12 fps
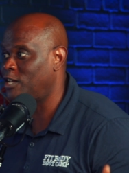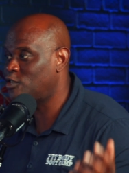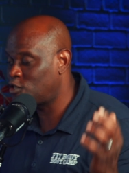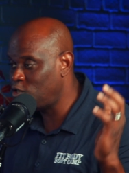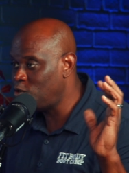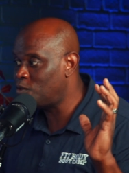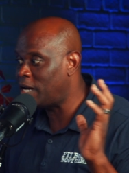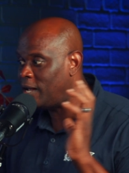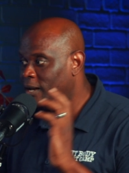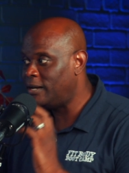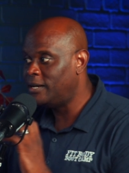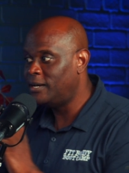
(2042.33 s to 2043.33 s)
I just knew
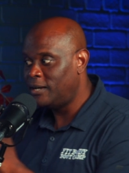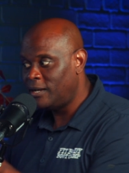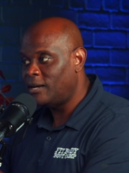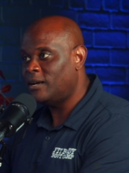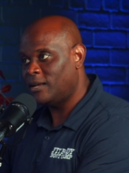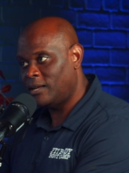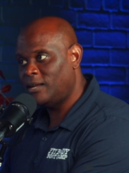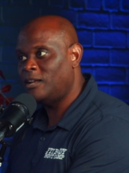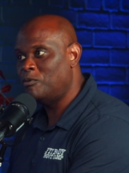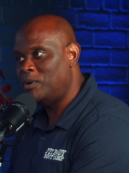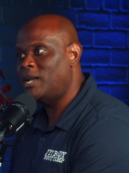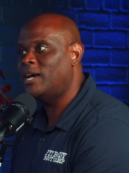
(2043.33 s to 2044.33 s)
that it
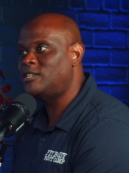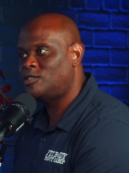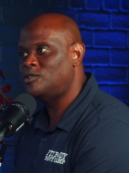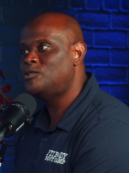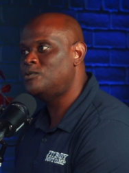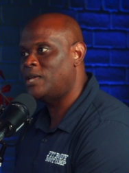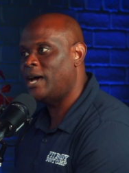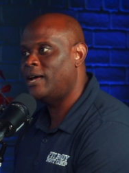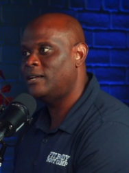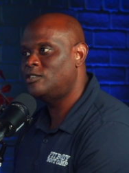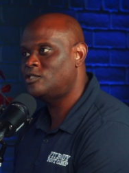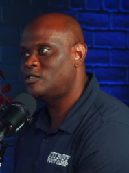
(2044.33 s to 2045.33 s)
would be nice to do that.
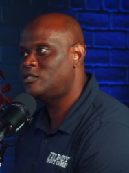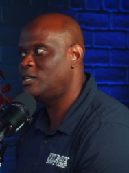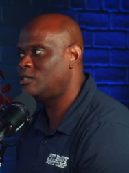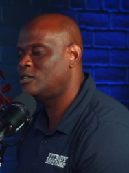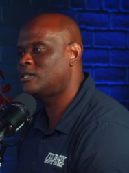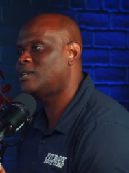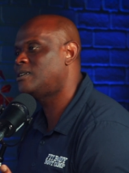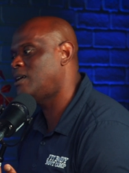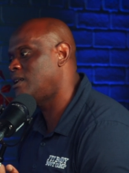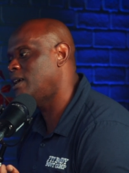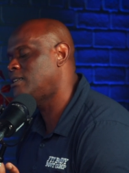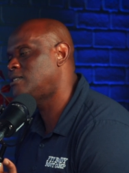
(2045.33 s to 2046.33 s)
Just to say, just
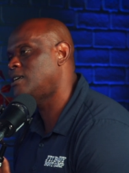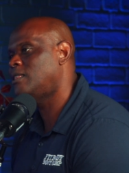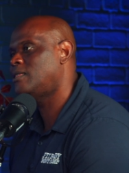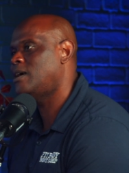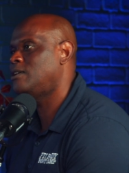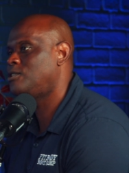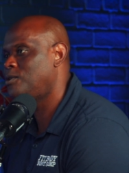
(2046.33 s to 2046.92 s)
kind of like to say thank